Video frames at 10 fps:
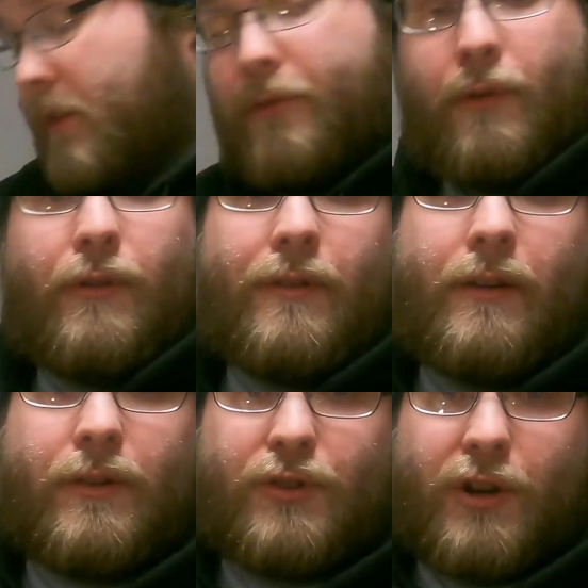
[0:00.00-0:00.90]
throwing around
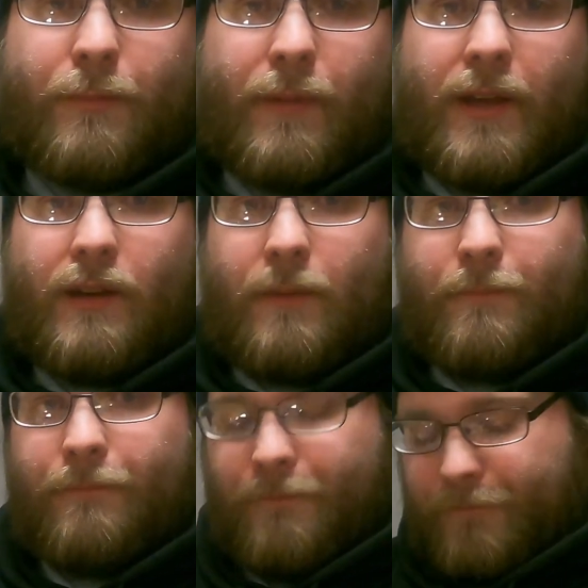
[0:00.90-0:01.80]
a jerk bait. I'm
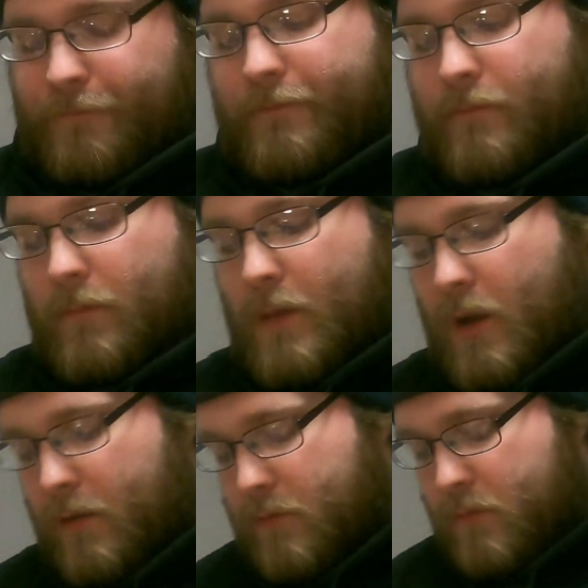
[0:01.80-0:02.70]
not